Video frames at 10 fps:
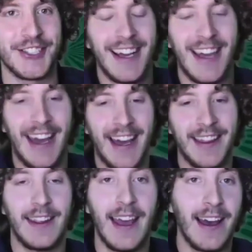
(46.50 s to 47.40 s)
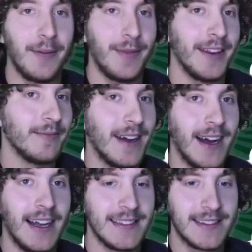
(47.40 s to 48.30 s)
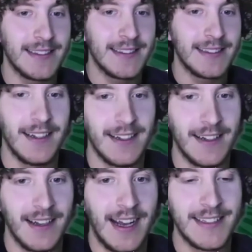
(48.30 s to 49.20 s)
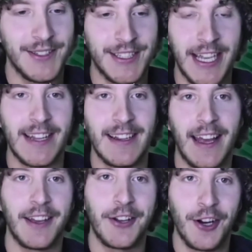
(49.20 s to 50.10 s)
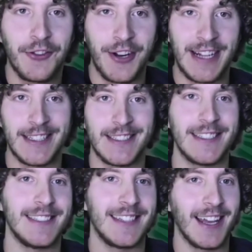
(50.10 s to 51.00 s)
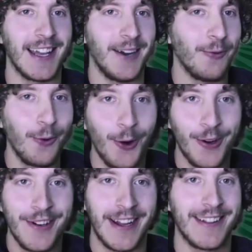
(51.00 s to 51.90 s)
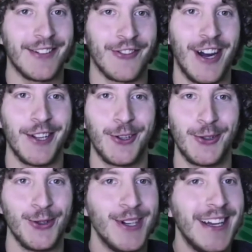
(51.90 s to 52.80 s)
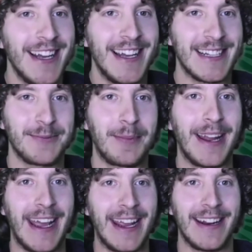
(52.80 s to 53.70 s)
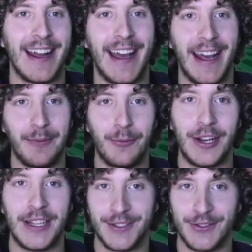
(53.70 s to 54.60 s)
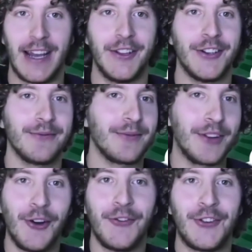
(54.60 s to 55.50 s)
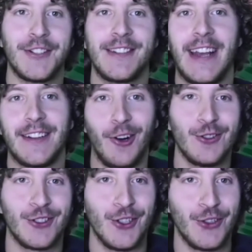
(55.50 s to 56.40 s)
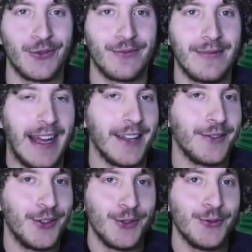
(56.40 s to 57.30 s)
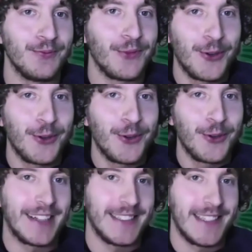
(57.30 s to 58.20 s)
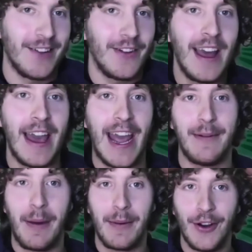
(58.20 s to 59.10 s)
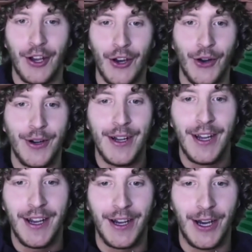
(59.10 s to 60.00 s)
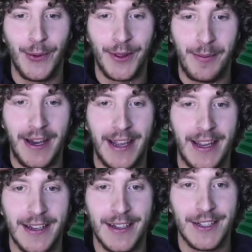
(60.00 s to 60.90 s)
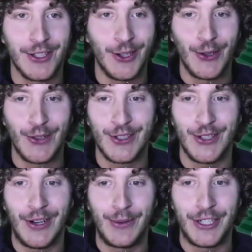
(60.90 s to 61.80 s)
And yeah, I mean, as you said, like Gophernetes is like a word that tries to explain and brings together Gophers that also like do Kubernetes stuff. And I'm gonna go with my talk, so I will